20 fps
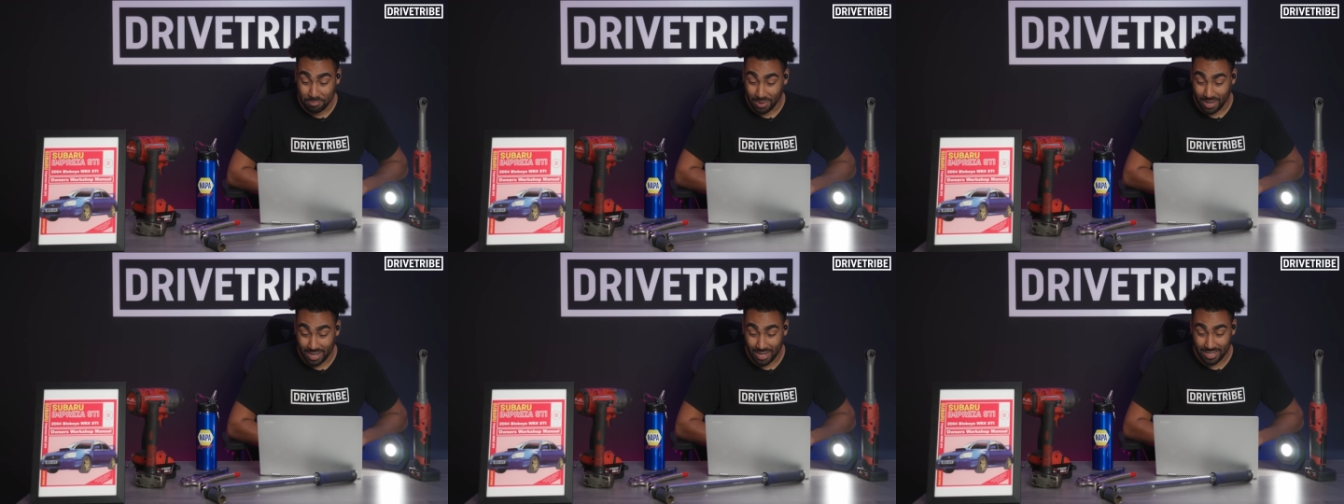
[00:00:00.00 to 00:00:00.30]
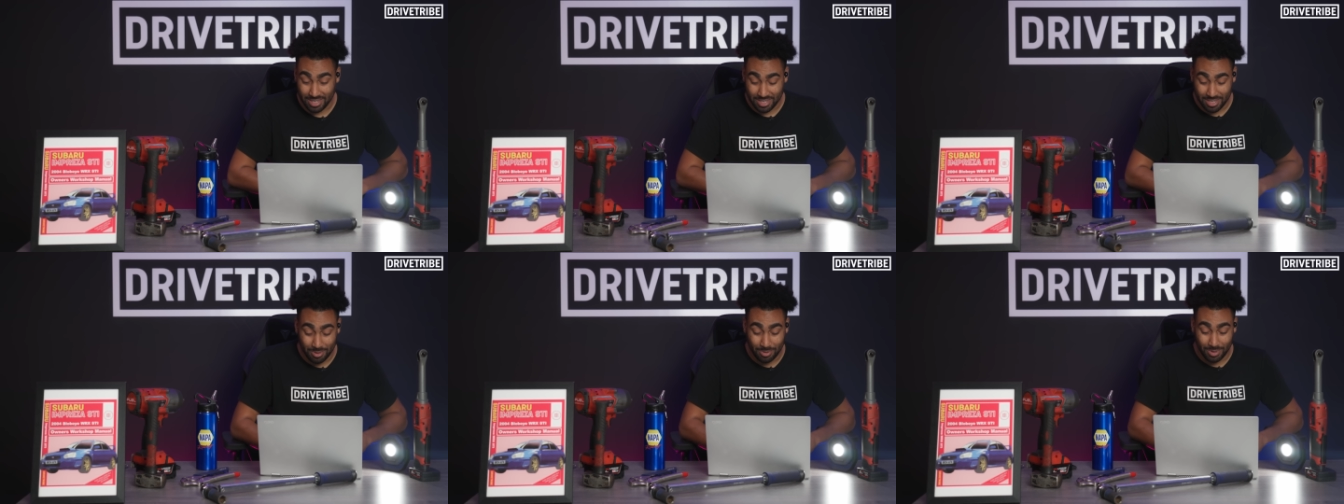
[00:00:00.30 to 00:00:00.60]

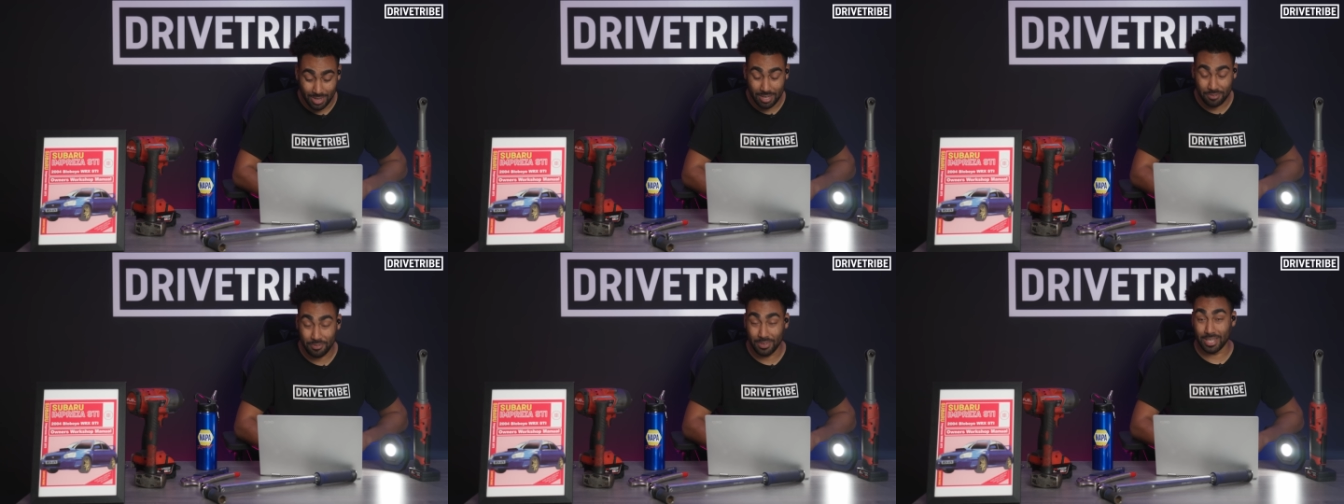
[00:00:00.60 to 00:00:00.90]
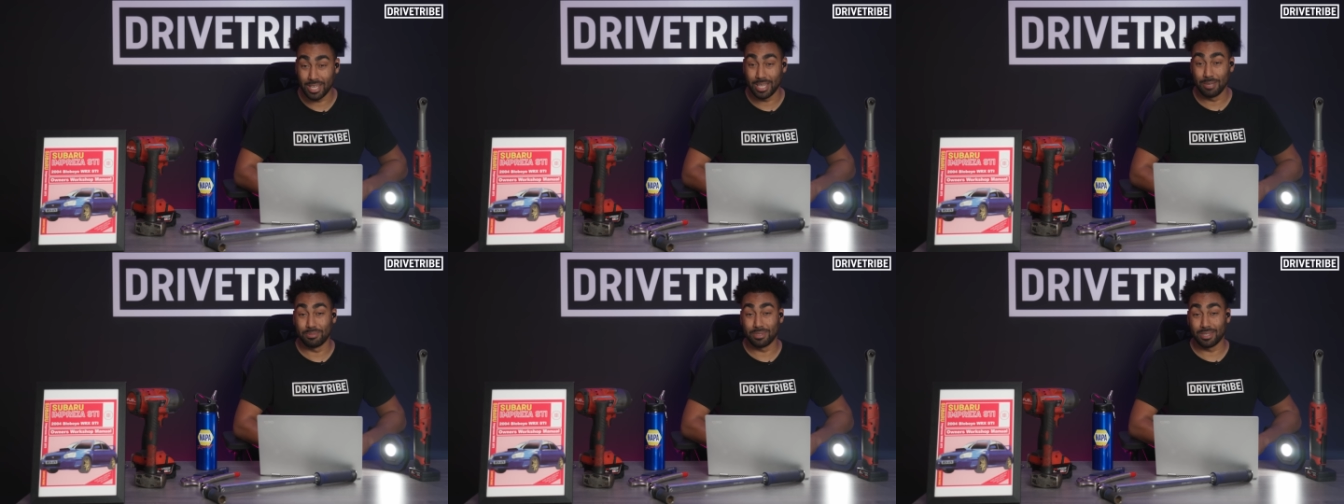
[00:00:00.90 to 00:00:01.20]
But you know what? If it
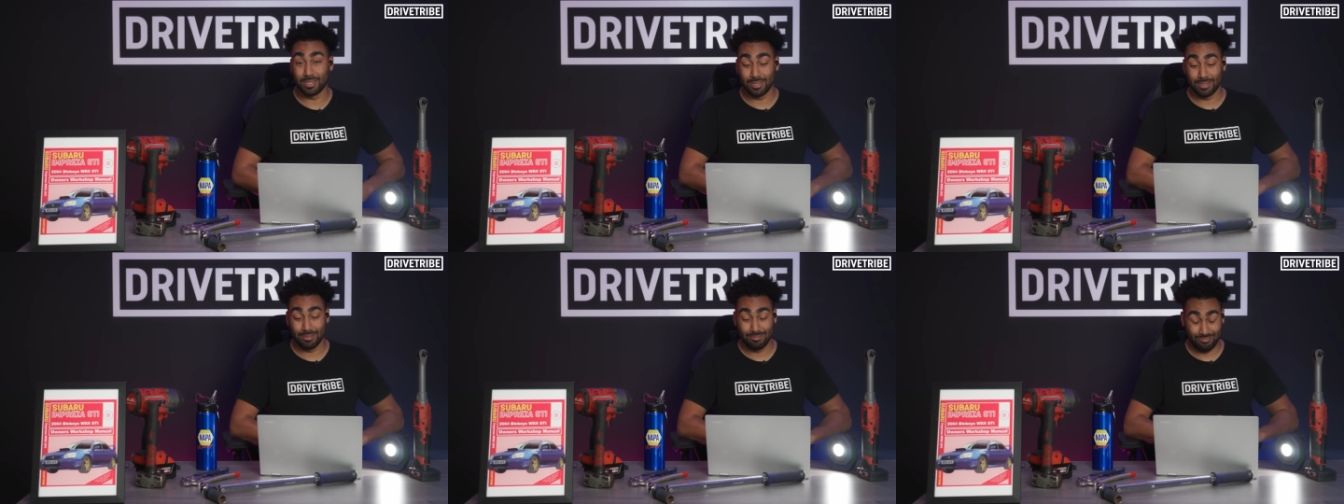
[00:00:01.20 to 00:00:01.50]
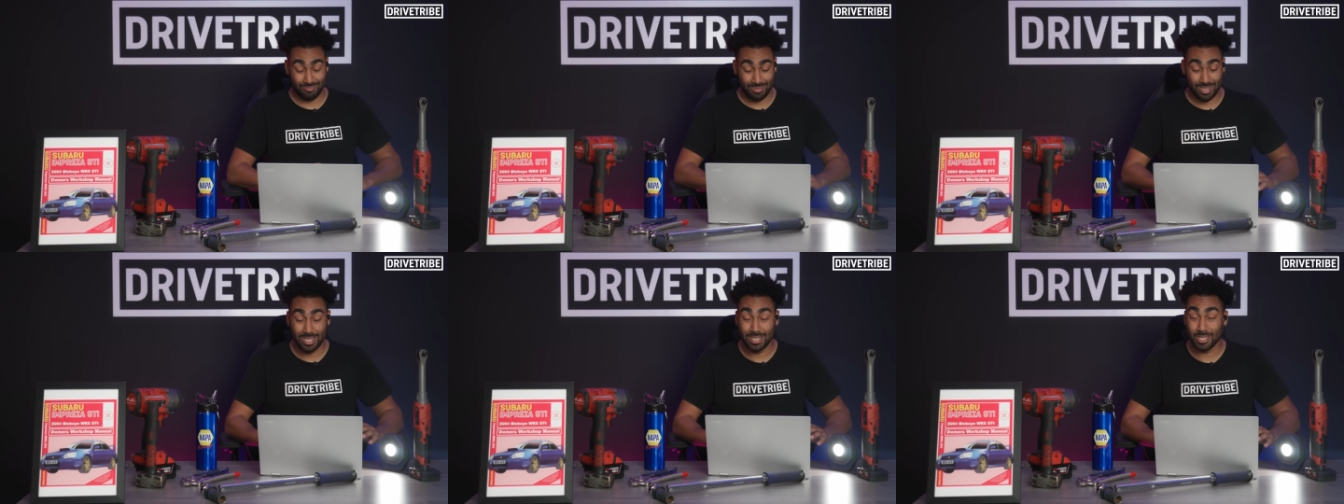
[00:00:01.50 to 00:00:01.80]
keeps the
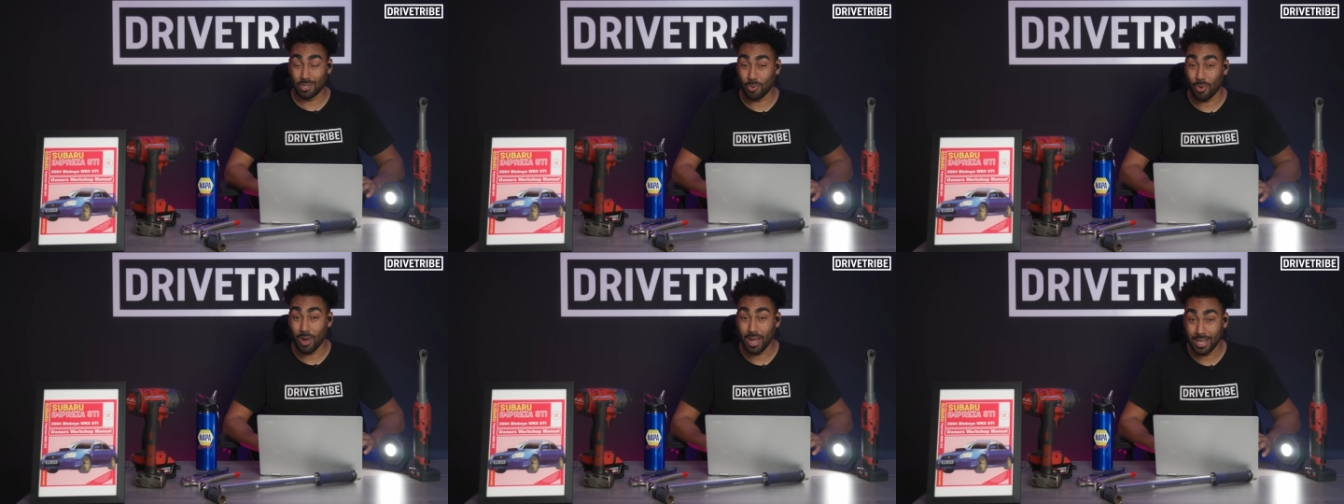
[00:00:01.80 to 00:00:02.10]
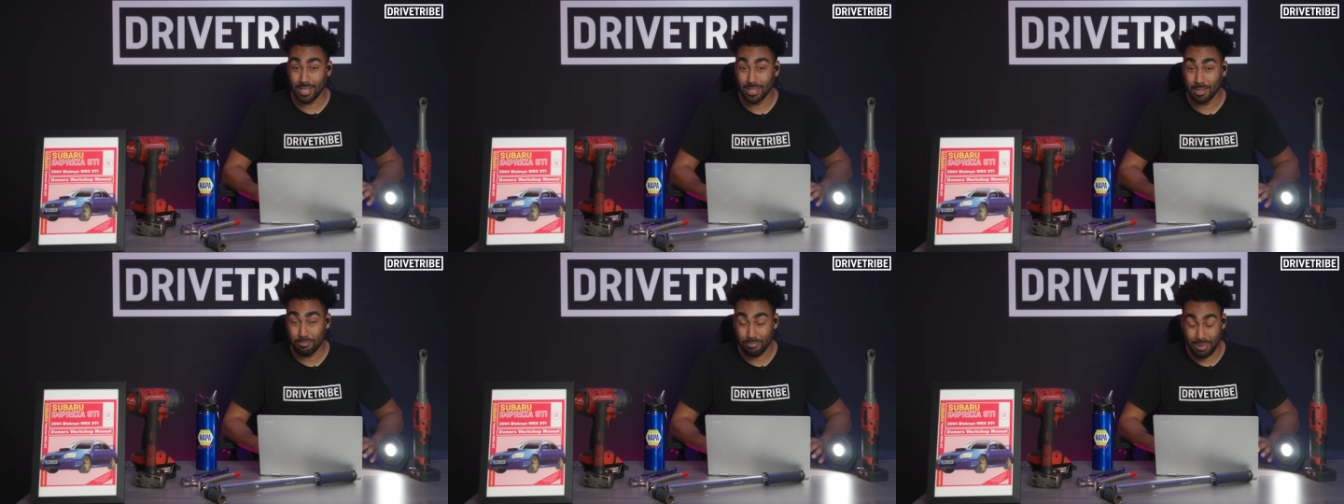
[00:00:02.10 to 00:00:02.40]
kids quiet
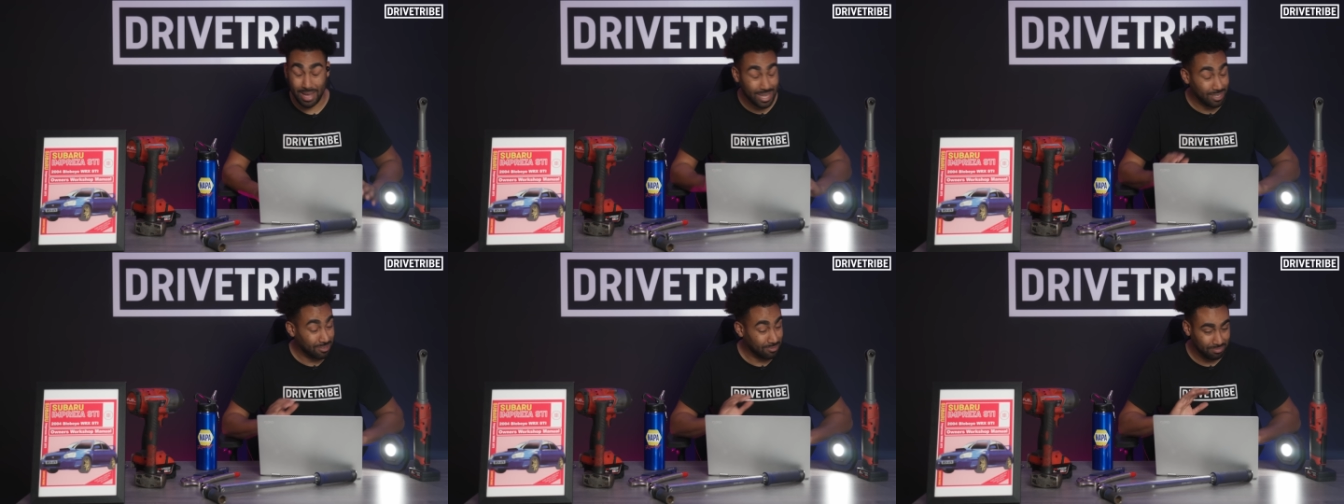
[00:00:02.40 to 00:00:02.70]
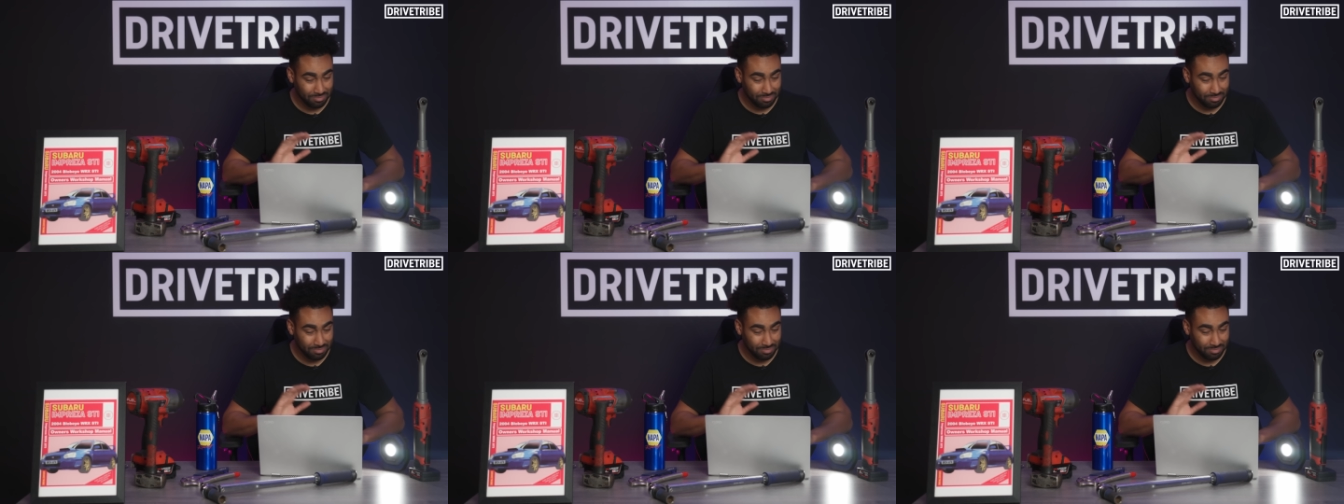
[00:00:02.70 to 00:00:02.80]
in the back,